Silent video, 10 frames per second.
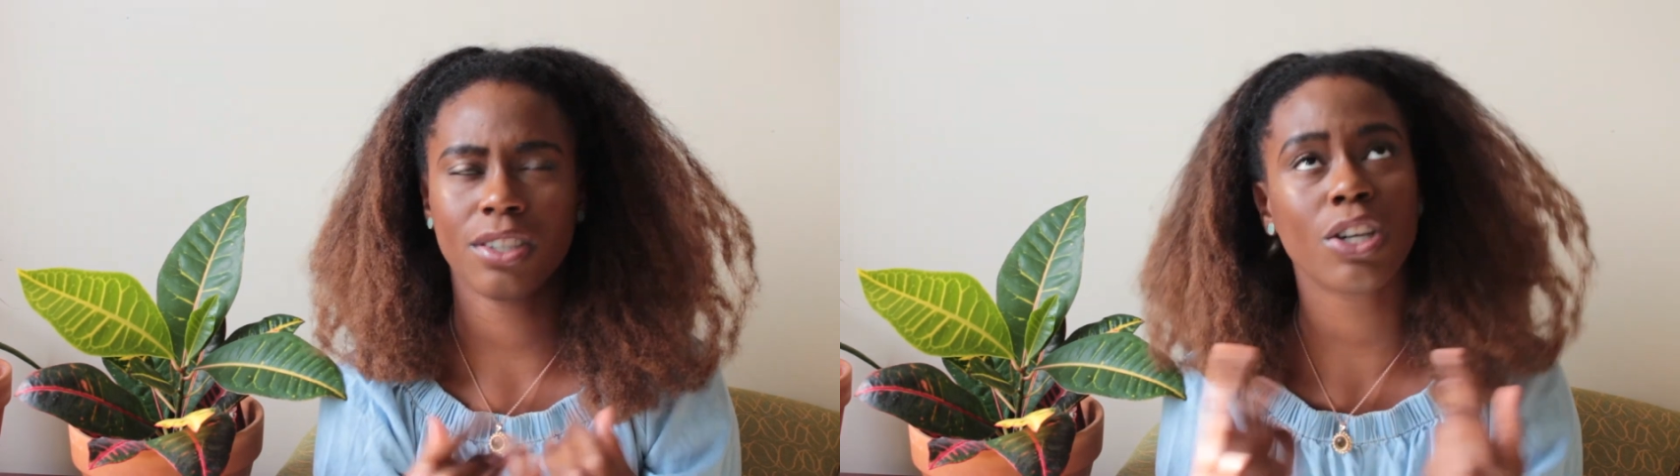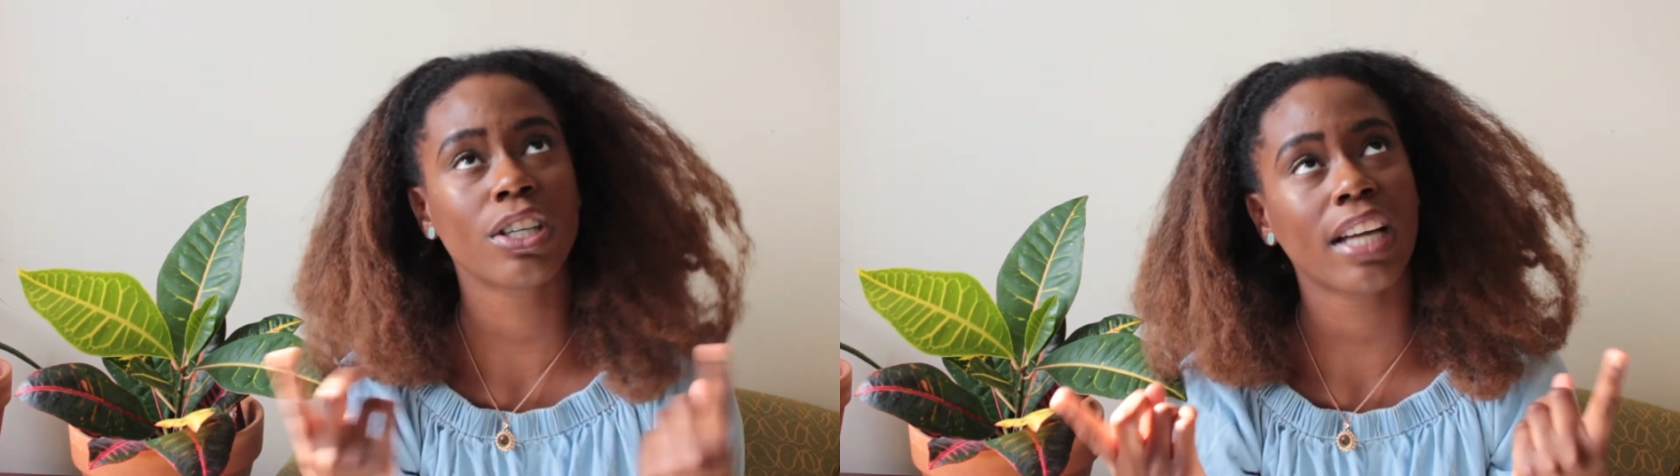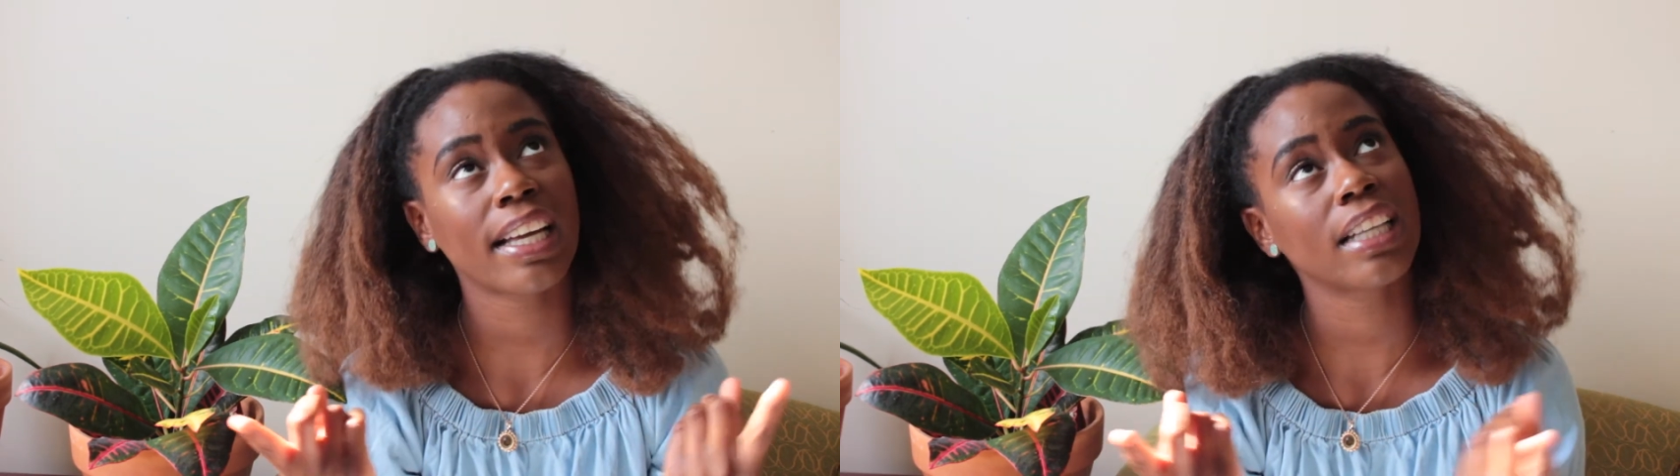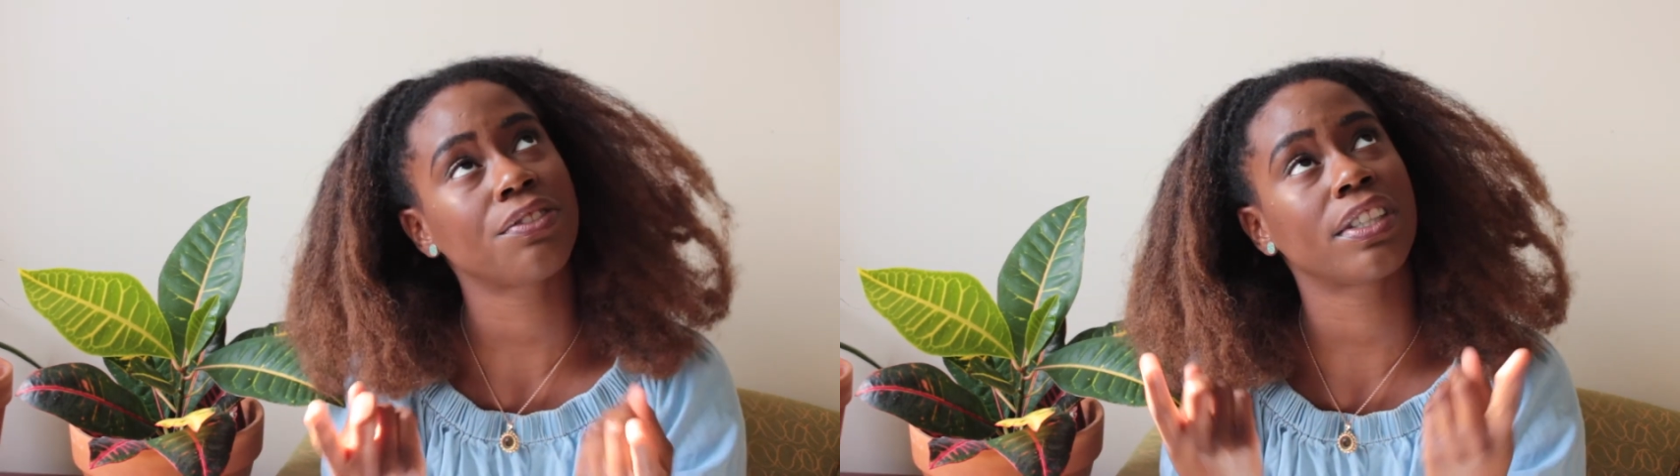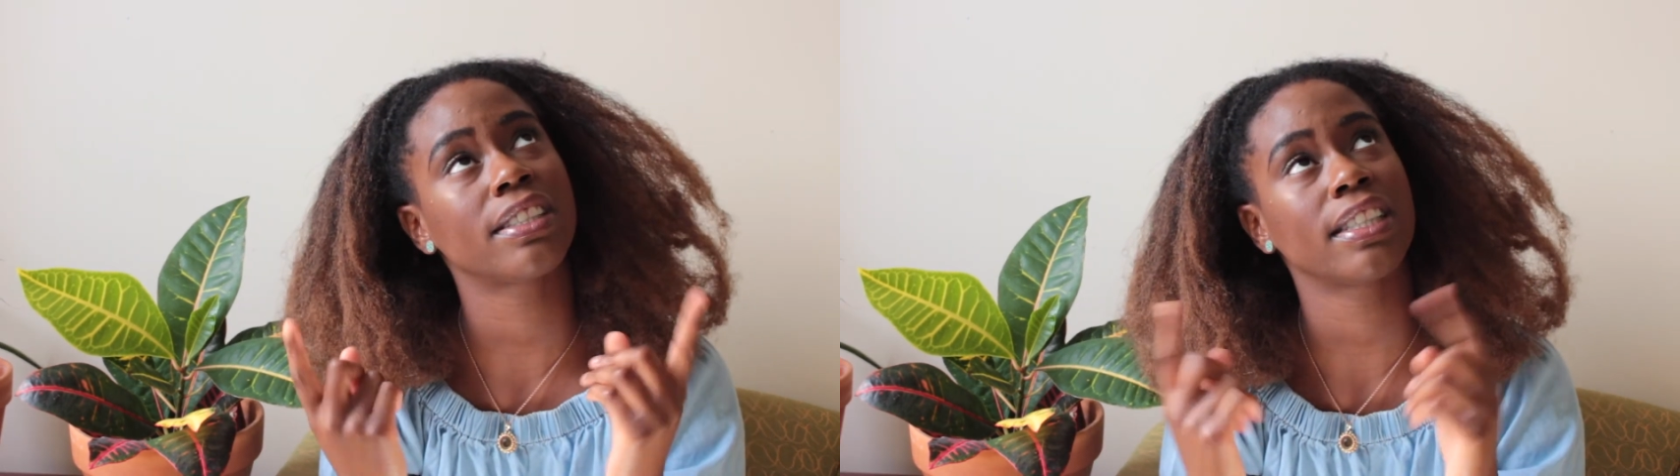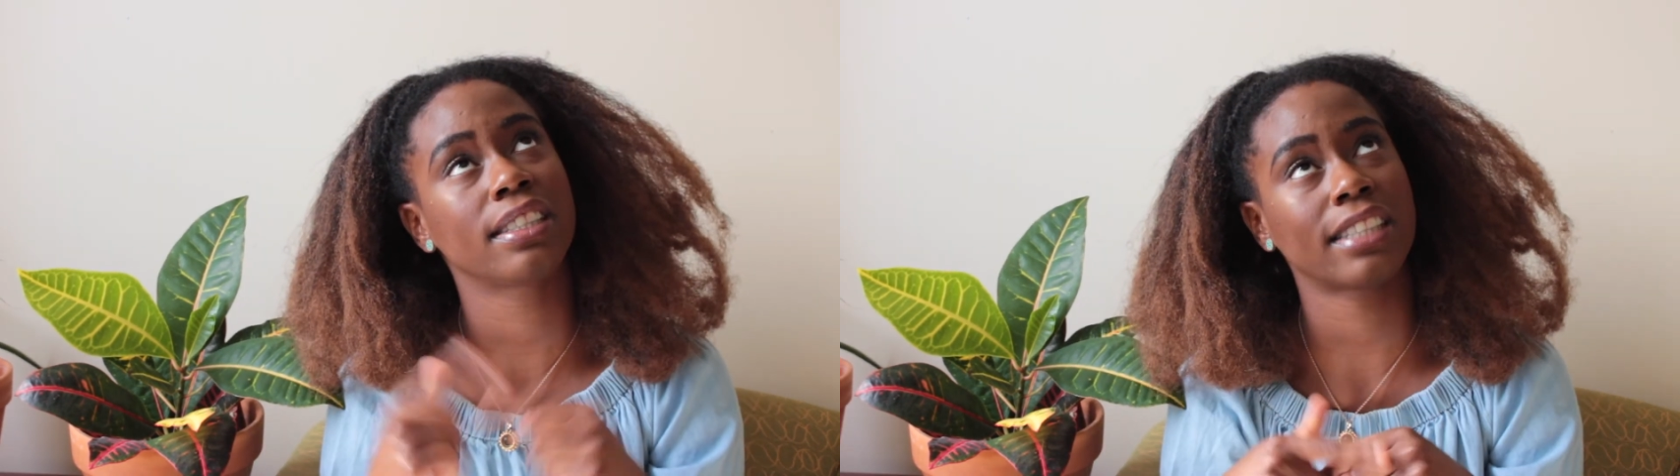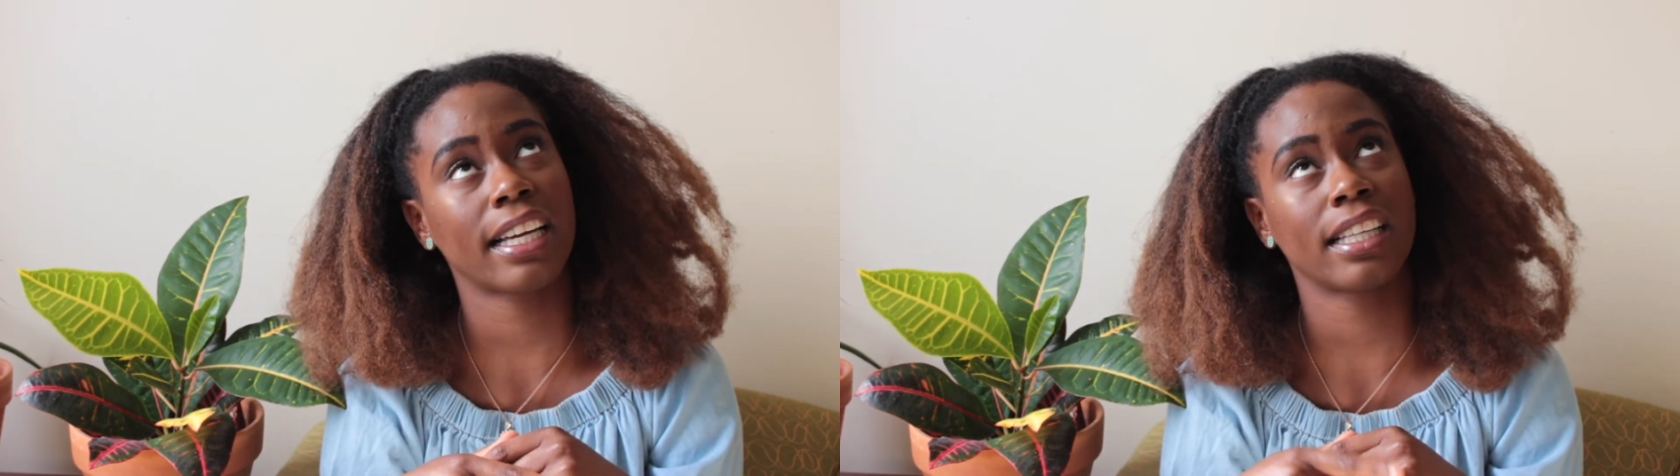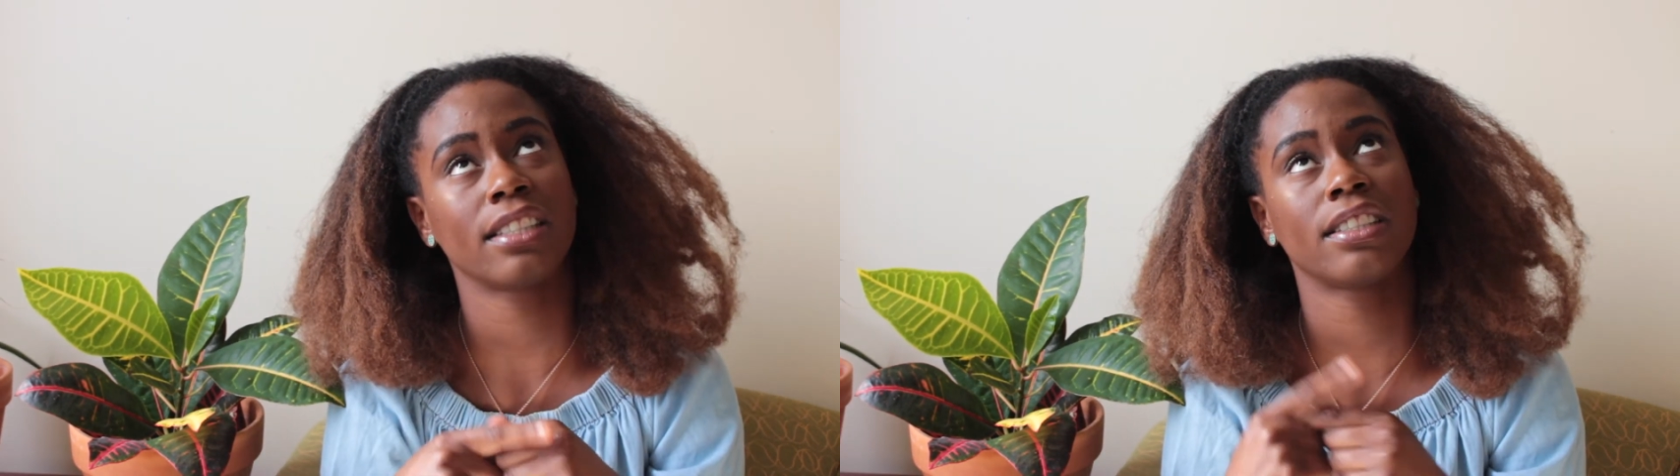or I guess we could say second,